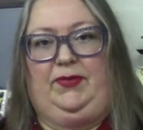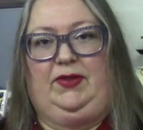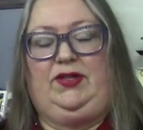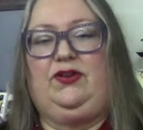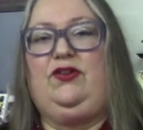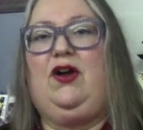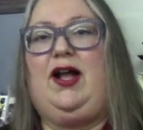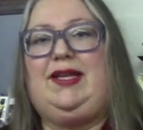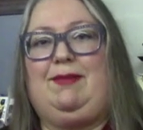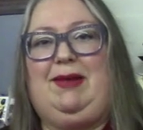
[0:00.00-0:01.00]
These are
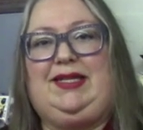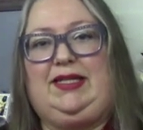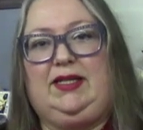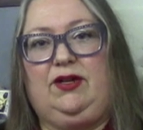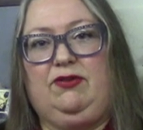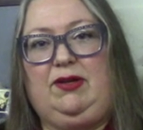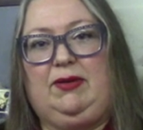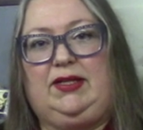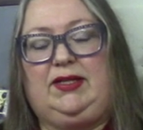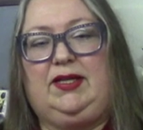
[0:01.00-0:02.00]
not domestic
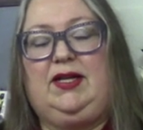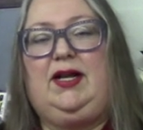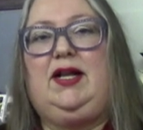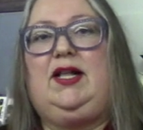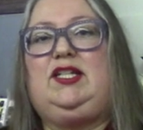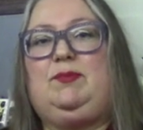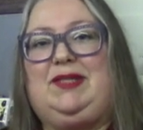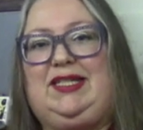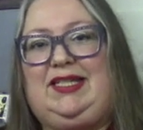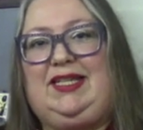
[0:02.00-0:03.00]
agreements.
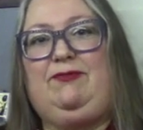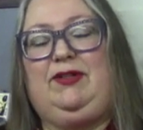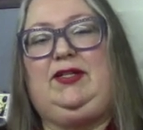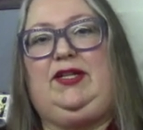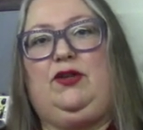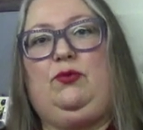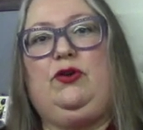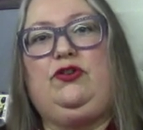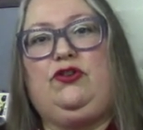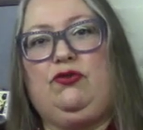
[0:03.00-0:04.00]
Specifically, the
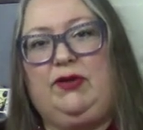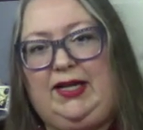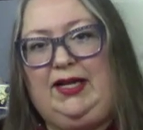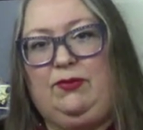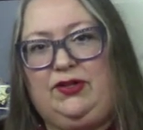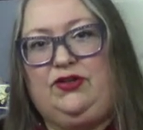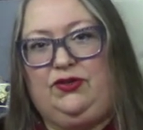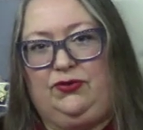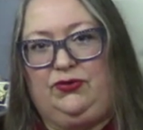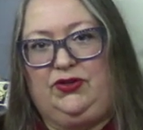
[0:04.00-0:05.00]
word treaty was
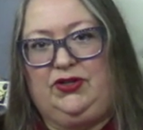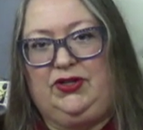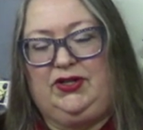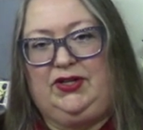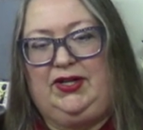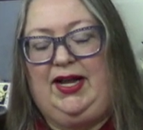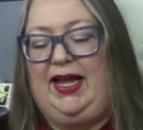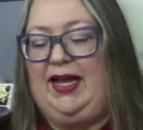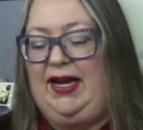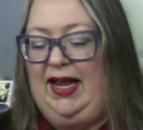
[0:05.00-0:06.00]
used.
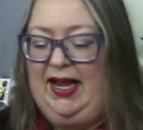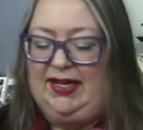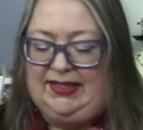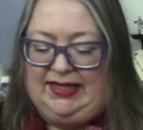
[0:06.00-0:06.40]
And as